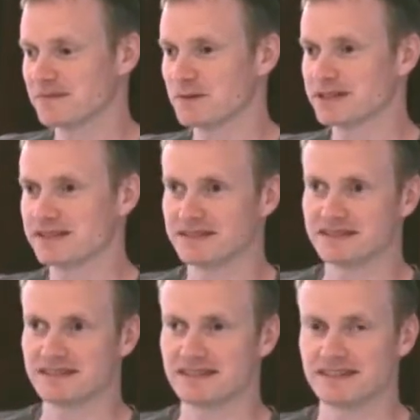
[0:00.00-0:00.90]

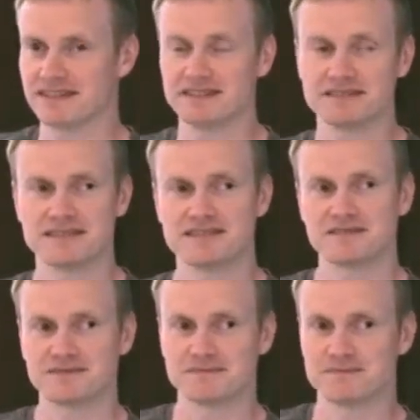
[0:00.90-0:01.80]
questions, answers
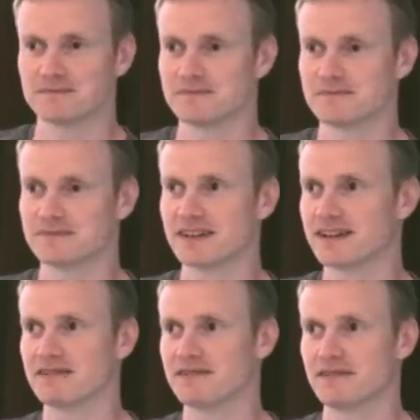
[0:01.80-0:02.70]
on
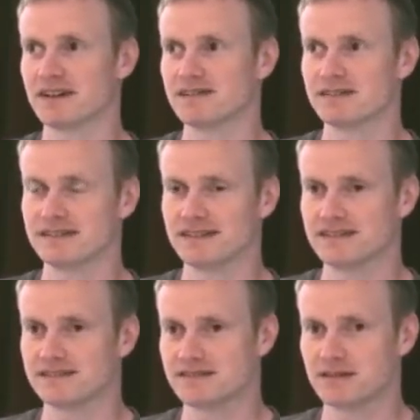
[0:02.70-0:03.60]
Stack Overflow
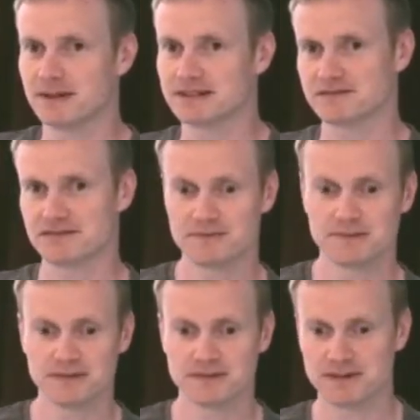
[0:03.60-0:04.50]
and comments on
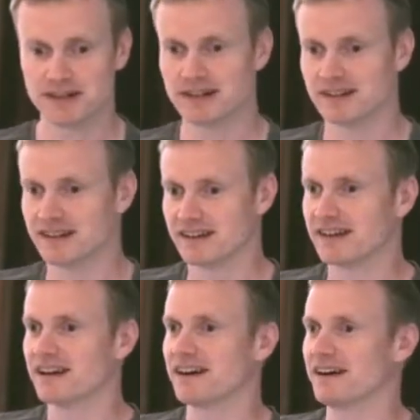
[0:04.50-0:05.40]
Drupal that were
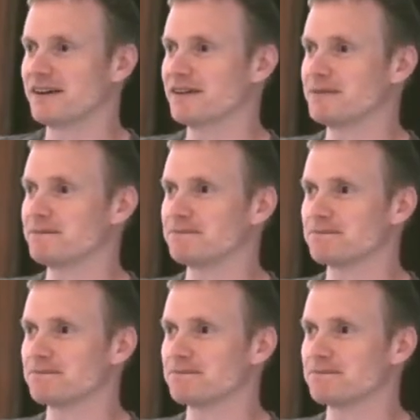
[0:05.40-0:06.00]
a